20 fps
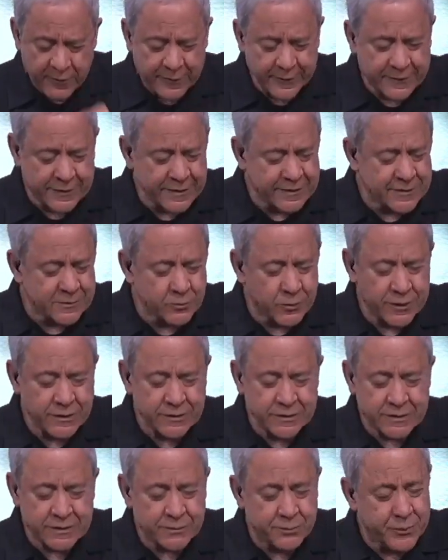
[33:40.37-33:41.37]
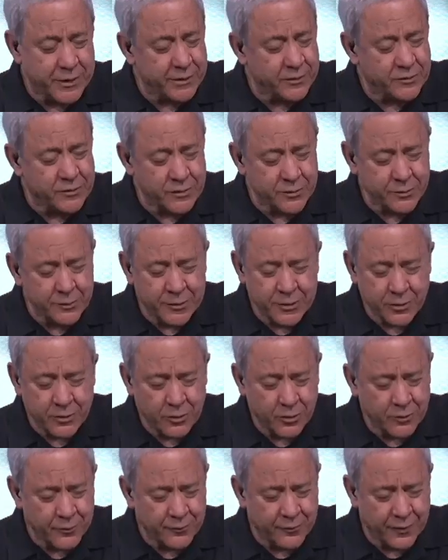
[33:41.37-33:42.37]
that this wouldn't just be a doom and
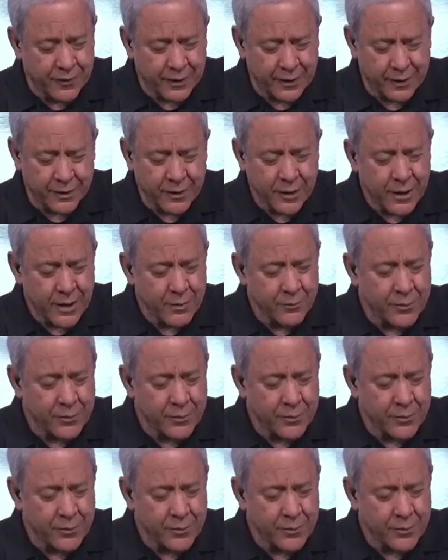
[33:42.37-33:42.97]
gloom thing,